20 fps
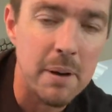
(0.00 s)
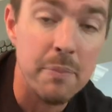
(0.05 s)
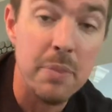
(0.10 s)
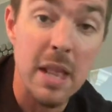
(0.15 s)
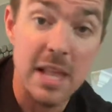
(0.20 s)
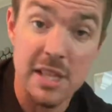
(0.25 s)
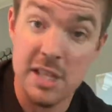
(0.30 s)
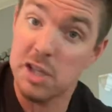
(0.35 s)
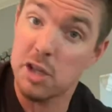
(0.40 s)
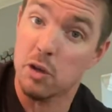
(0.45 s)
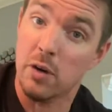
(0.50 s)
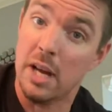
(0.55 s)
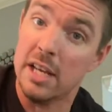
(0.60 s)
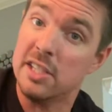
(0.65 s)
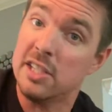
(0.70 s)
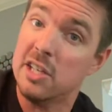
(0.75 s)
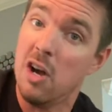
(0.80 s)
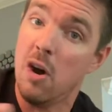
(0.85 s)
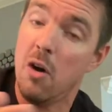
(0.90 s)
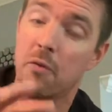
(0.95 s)
on. This is a great
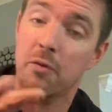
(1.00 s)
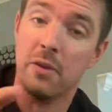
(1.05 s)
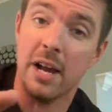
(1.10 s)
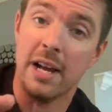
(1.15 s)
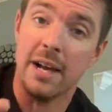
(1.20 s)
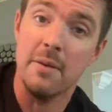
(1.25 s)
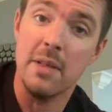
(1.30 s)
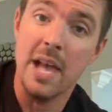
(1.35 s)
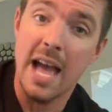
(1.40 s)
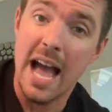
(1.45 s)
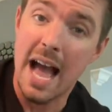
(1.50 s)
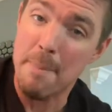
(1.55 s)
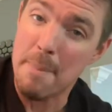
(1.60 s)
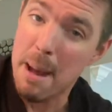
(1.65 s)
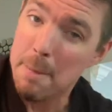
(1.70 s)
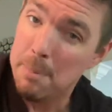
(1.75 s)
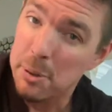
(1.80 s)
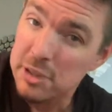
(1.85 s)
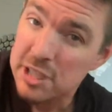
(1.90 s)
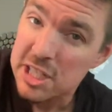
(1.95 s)
song for like, I
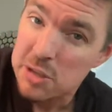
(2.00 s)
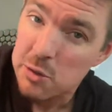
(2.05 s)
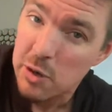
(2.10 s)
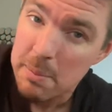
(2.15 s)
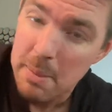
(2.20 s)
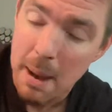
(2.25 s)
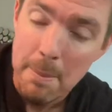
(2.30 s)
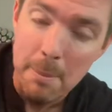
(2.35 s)
might put this one in my